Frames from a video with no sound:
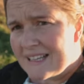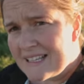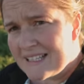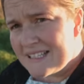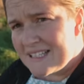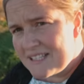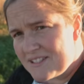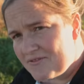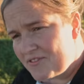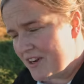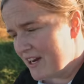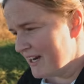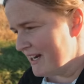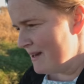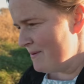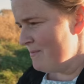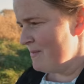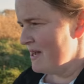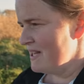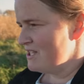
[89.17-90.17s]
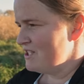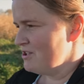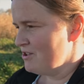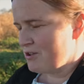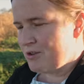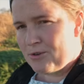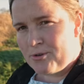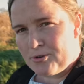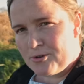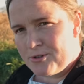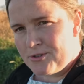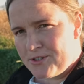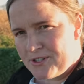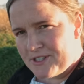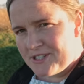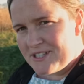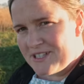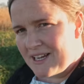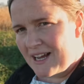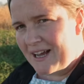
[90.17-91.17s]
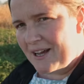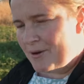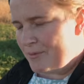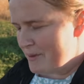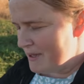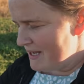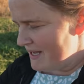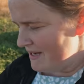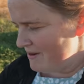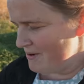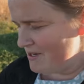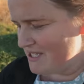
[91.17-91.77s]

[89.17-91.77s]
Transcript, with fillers: This is very much your cruiser style bike,